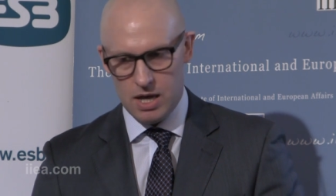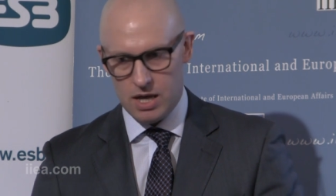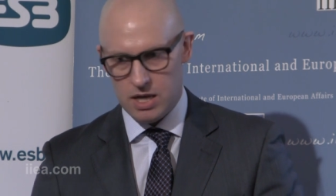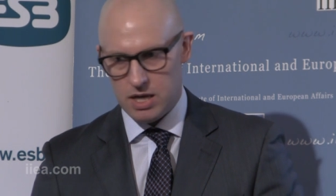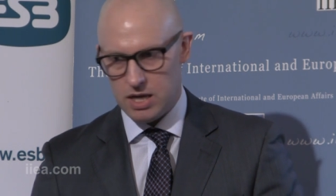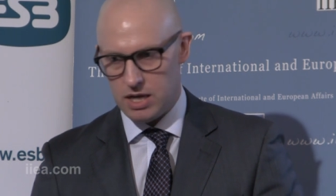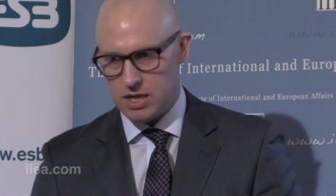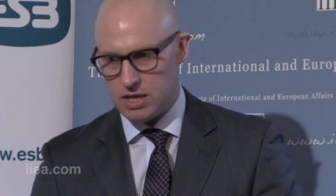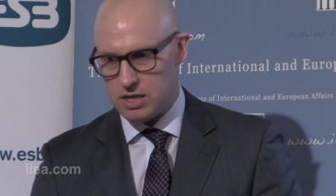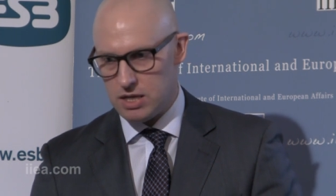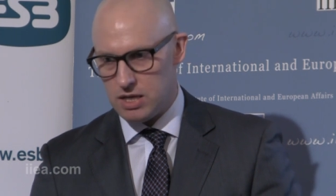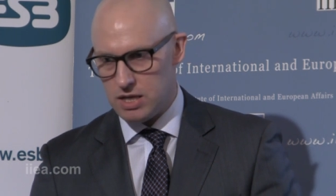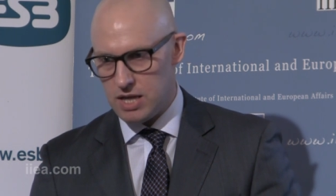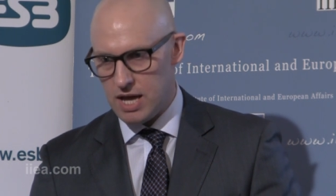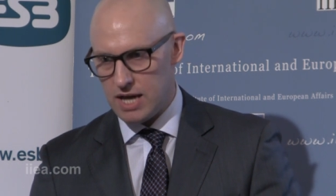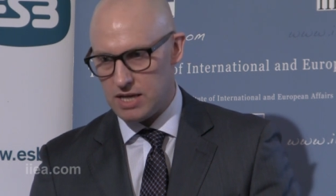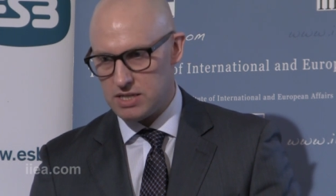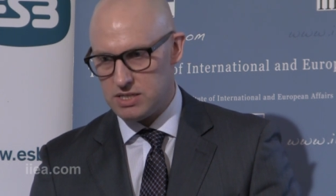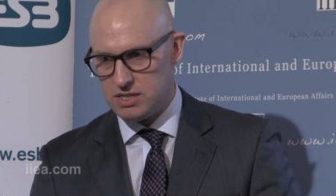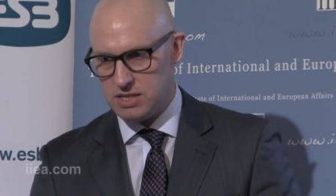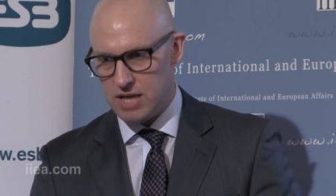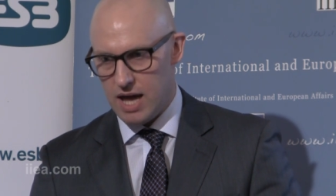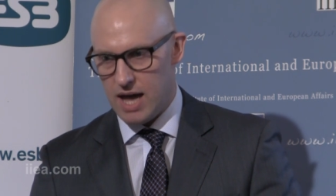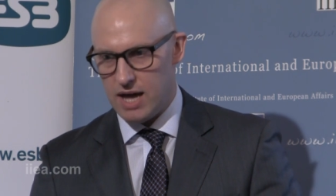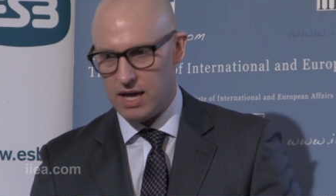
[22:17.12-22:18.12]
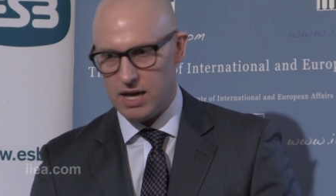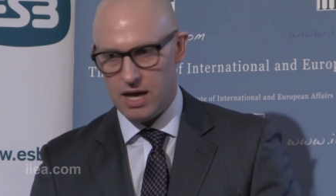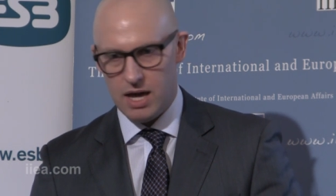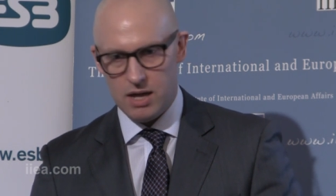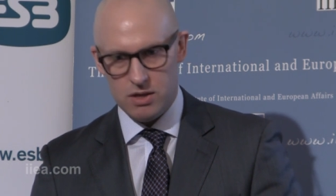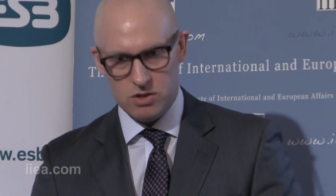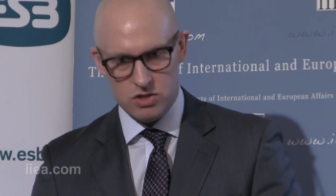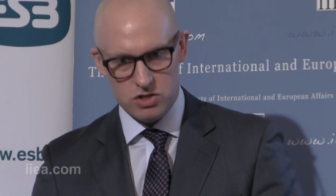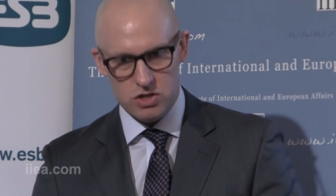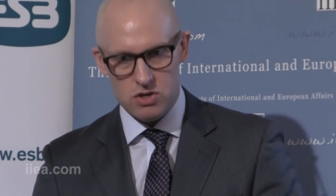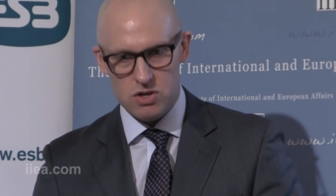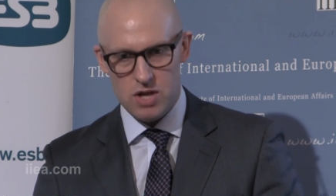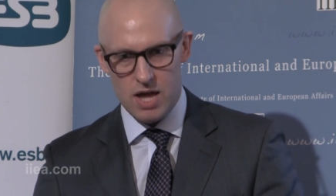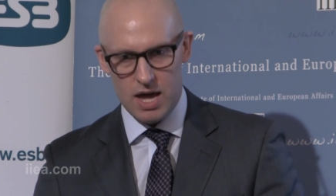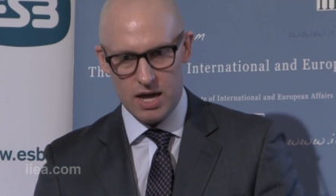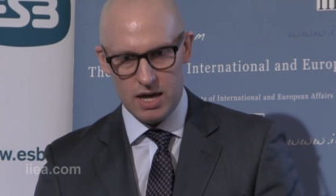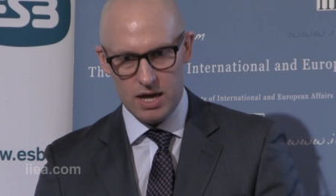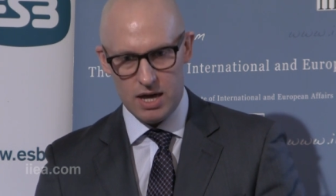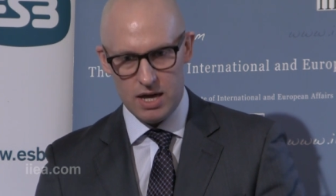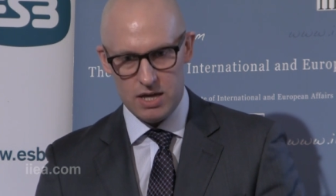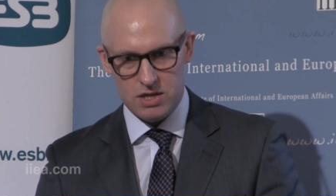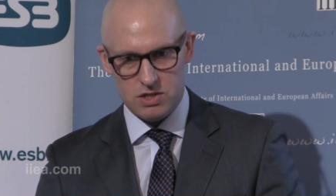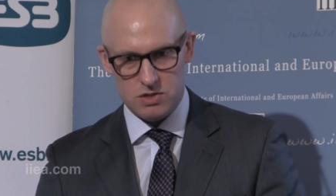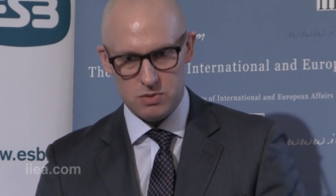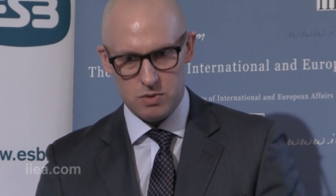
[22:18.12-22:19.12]
I think in the next decade, two
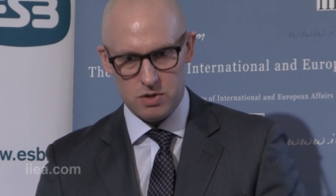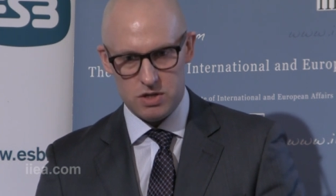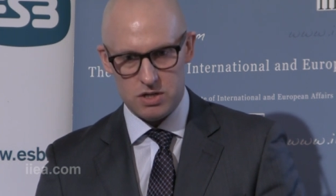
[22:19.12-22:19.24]
decades,